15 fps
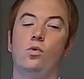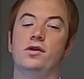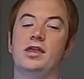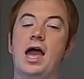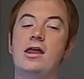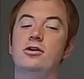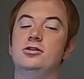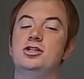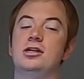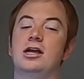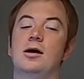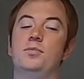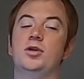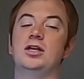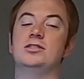with energy
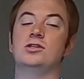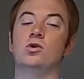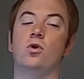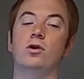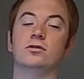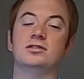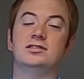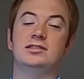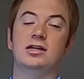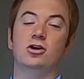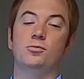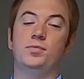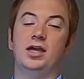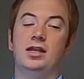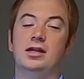companies and oil
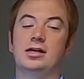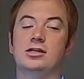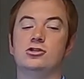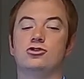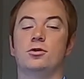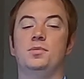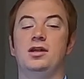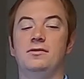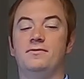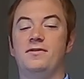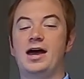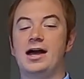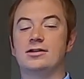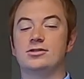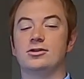still being a contributing
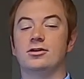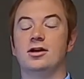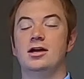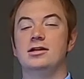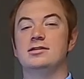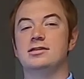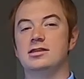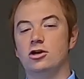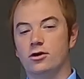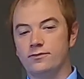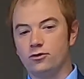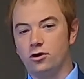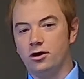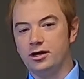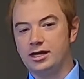factor to the
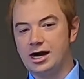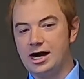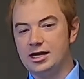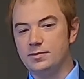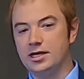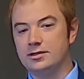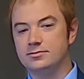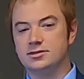overall economy.